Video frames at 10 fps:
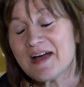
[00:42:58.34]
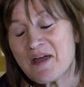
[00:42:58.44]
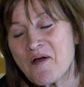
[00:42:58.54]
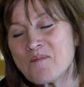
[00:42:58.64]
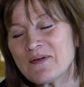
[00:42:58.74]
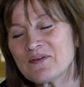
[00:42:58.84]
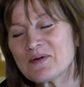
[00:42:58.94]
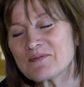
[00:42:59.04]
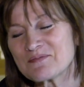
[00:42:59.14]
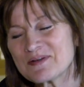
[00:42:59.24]
I hope
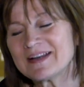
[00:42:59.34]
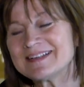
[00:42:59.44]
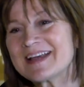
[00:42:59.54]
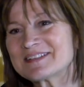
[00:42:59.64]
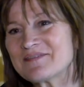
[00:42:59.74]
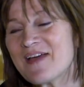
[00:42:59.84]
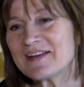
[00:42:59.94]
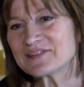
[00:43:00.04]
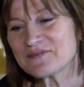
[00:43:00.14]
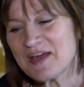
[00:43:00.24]
everyone really takes
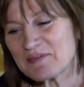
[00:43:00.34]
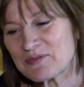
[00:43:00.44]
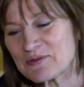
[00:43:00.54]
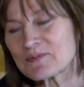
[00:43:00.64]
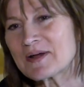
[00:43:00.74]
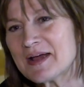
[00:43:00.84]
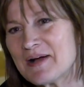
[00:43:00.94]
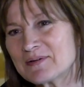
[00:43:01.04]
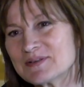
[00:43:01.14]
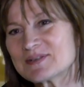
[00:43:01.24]
advantage of that 3
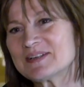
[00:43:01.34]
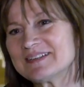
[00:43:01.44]
hours.